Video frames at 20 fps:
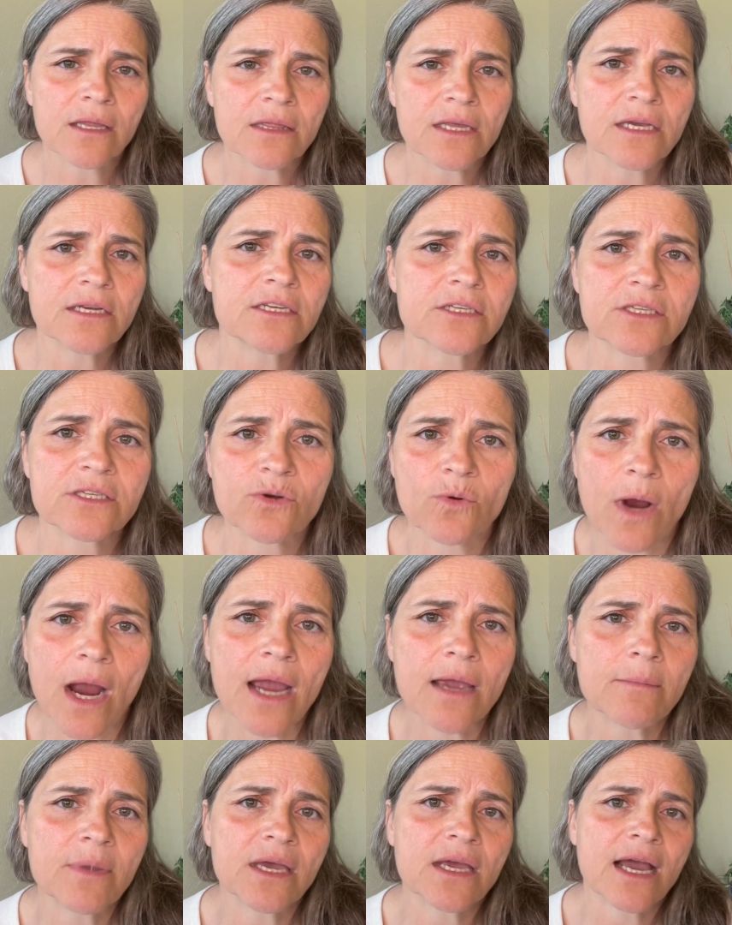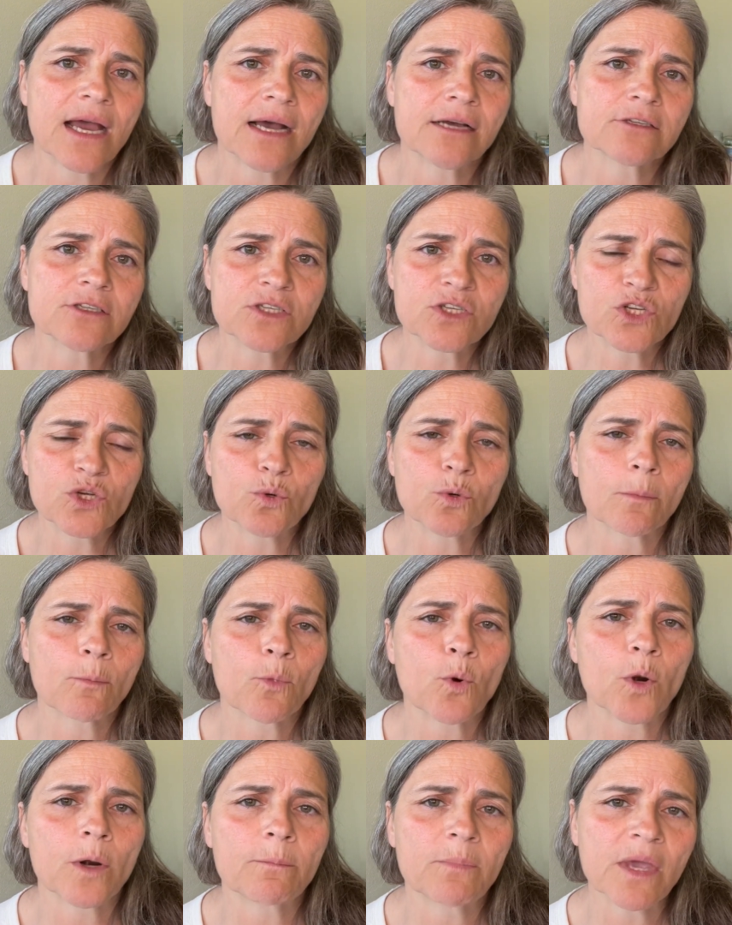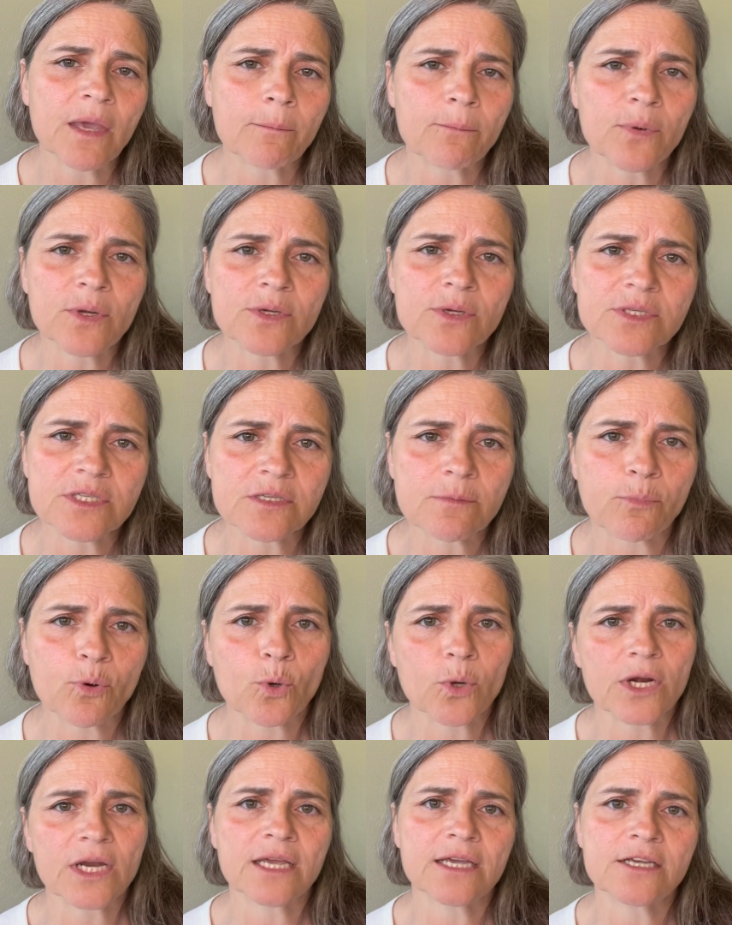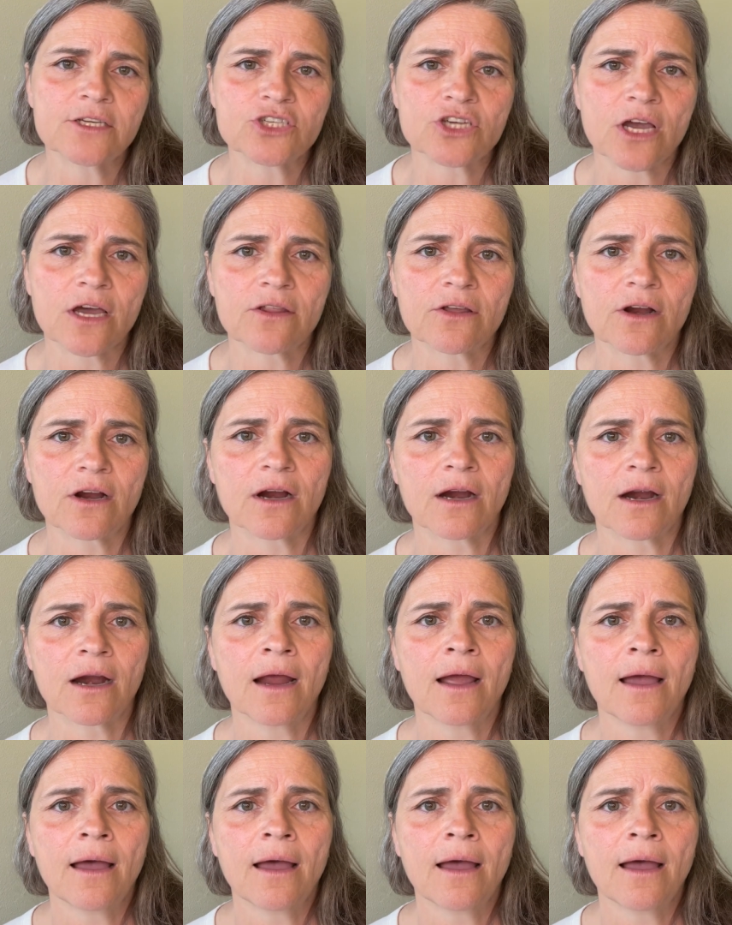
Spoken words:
They describe it as two or more people supporting each other